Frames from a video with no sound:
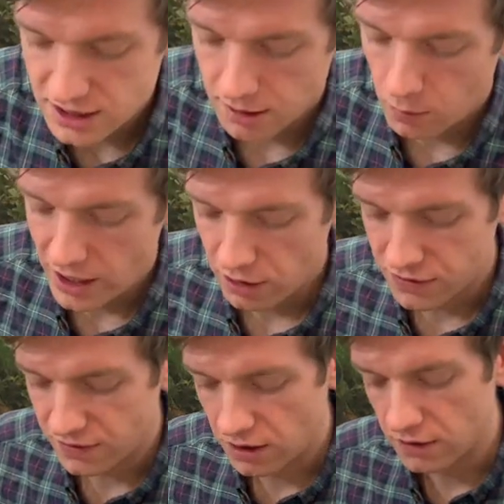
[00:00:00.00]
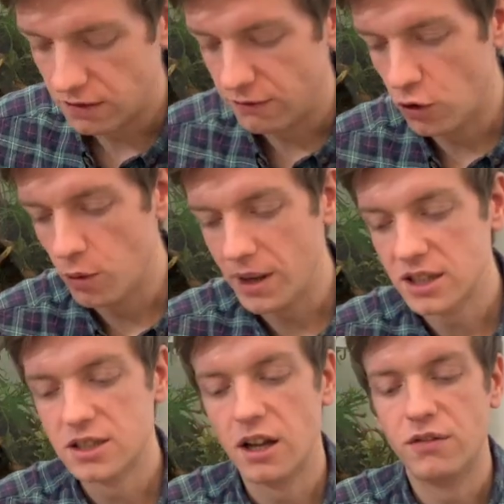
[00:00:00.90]
some way of forming
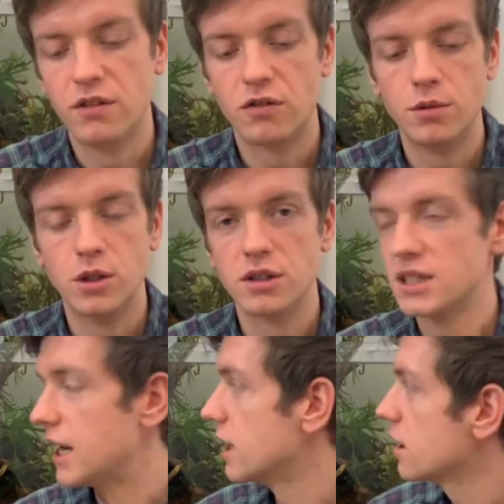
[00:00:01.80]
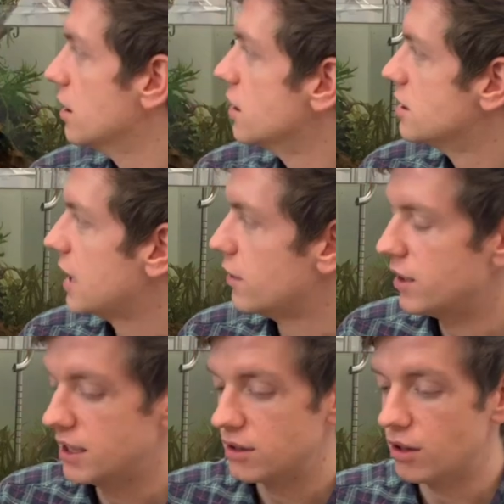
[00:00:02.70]
a siphon from your tank down
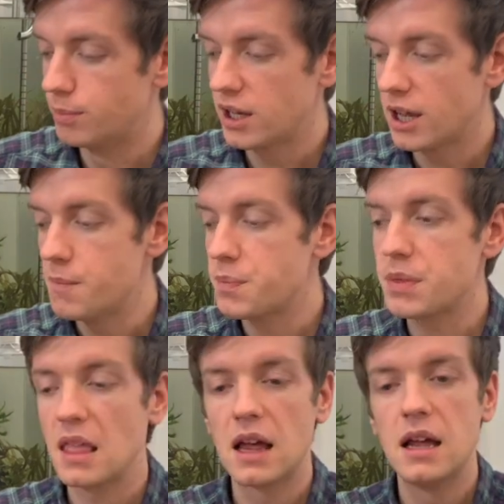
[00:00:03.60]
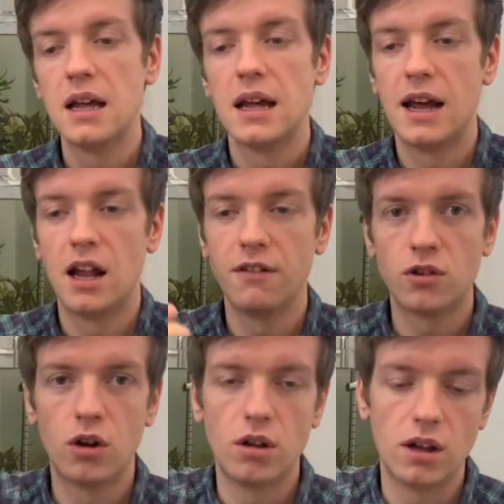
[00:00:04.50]
into the bucket, and I've
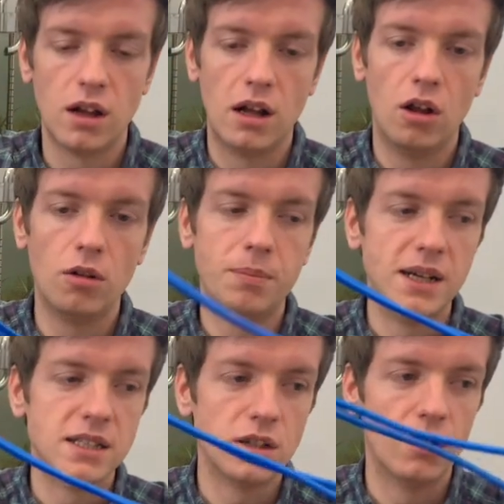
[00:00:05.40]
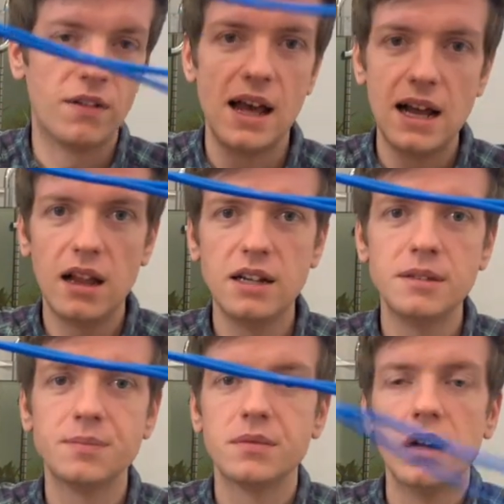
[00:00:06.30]
got a long piece of
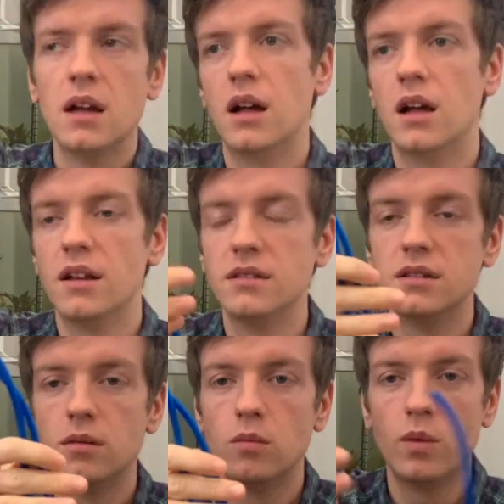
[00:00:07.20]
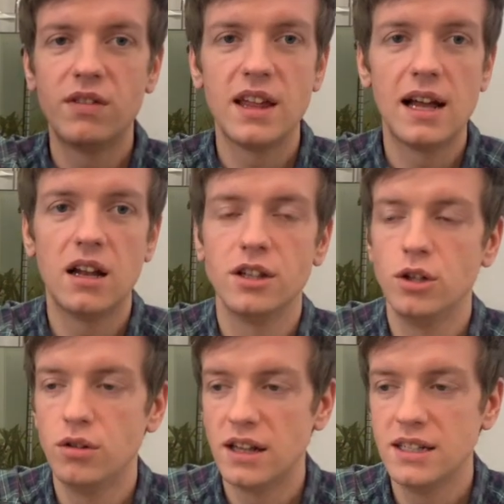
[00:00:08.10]
airline. With the airline,
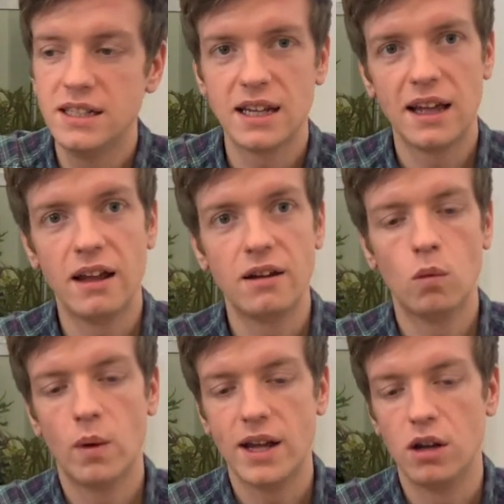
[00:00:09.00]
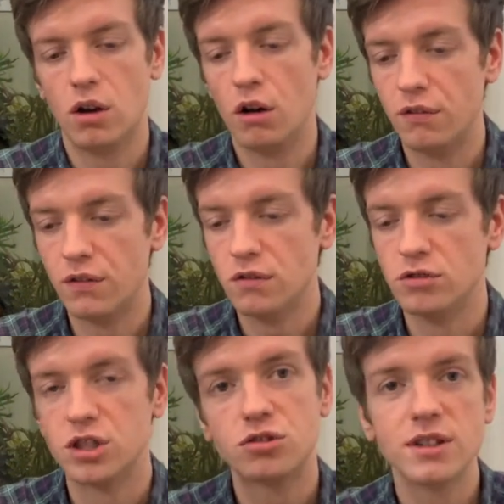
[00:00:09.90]
you then need a way of
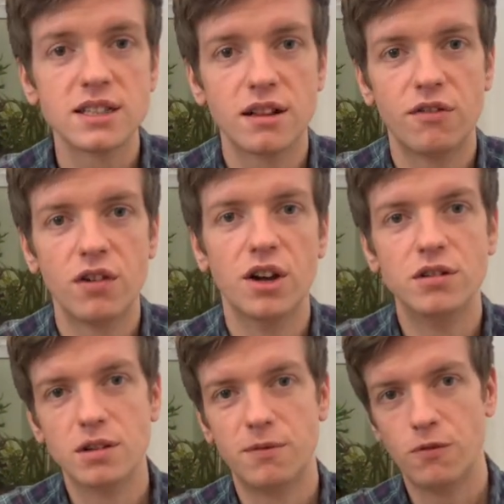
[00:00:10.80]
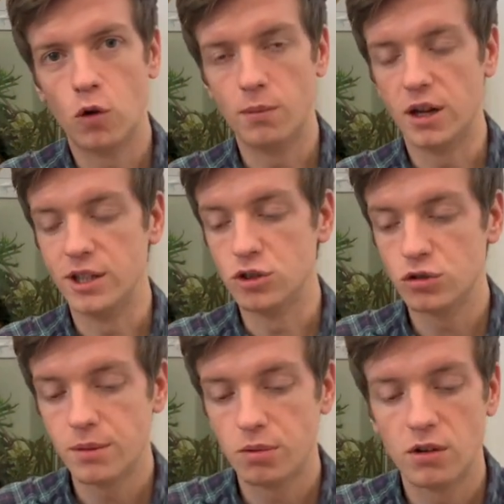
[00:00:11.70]
restricting the flow to form a
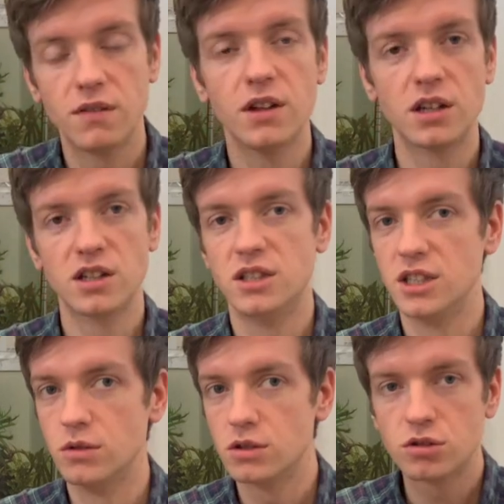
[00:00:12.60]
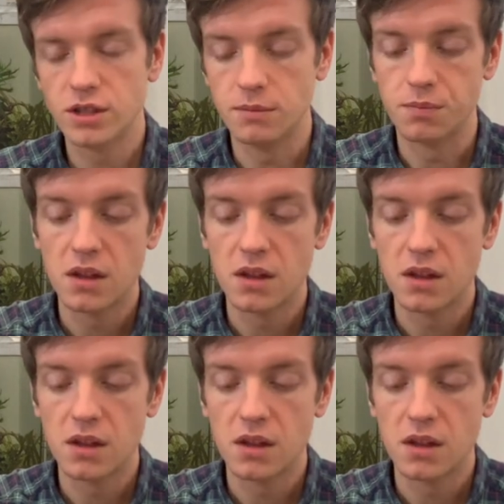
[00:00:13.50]
drip rather than a continuous stream.